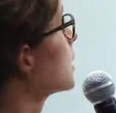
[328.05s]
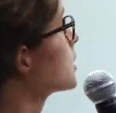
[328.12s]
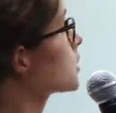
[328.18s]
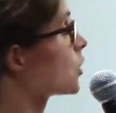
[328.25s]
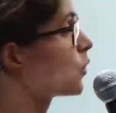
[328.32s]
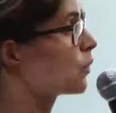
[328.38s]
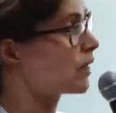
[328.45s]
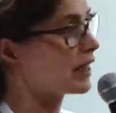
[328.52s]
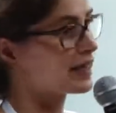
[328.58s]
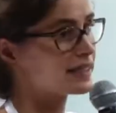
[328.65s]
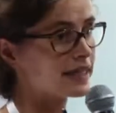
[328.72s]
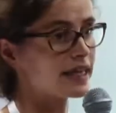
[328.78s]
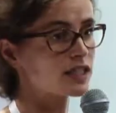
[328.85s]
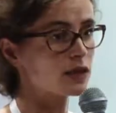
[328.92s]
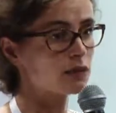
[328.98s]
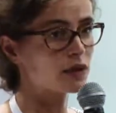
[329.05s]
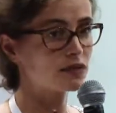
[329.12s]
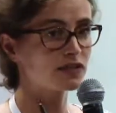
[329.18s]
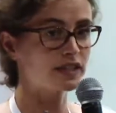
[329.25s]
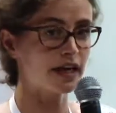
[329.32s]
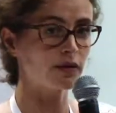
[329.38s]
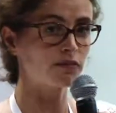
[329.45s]
So it takes a bit
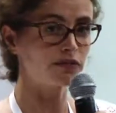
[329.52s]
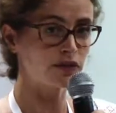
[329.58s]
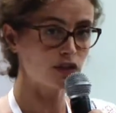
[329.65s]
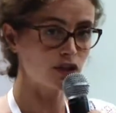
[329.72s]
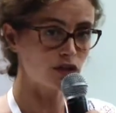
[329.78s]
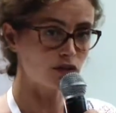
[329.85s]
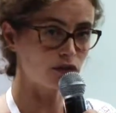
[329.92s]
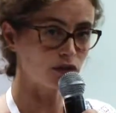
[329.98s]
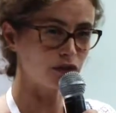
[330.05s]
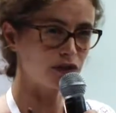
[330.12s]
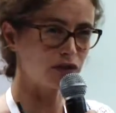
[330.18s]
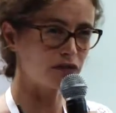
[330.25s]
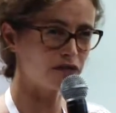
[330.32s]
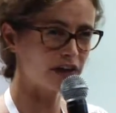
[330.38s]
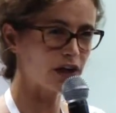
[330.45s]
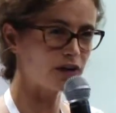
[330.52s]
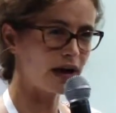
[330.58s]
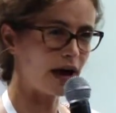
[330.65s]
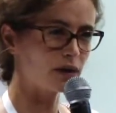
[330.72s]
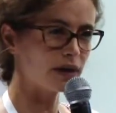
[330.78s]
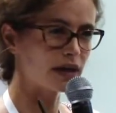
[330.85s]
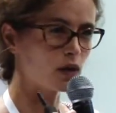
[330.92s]
of time, first of all, to figure
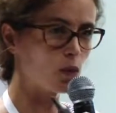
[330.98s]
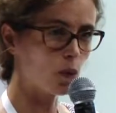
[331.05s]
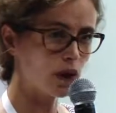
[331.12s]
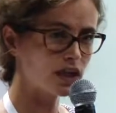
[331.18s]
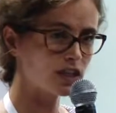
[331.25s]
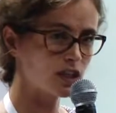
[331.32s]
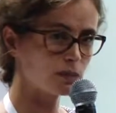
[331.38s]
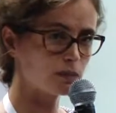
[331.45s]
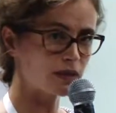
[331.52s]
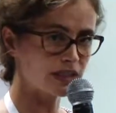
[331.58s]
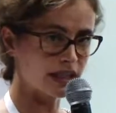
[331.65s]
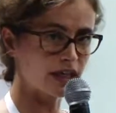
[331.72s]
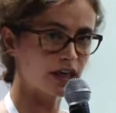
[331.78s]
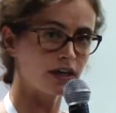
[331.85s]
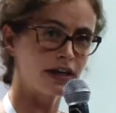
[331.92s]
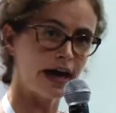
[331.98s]
out in which particular